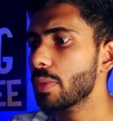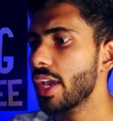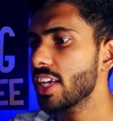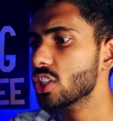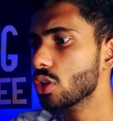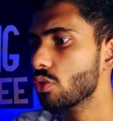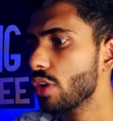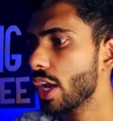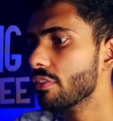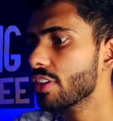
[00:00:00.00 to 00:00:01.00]
page
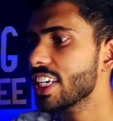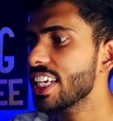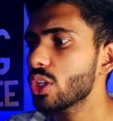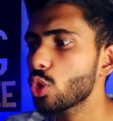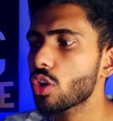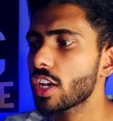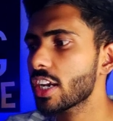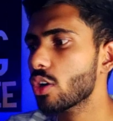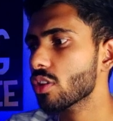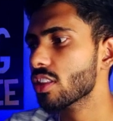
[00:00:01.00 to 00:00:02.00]
where we need to
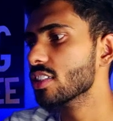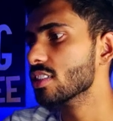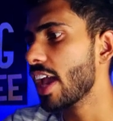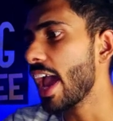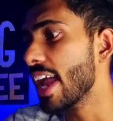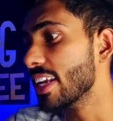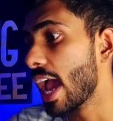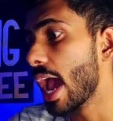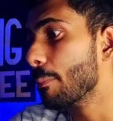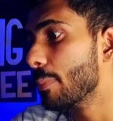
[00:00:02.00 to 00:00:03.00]
click on this add
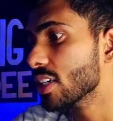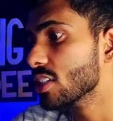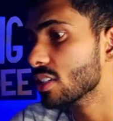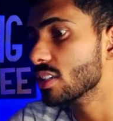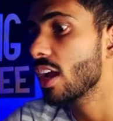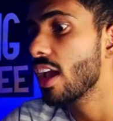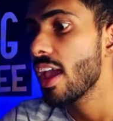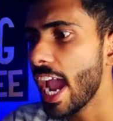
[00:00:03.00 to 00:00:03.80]
app button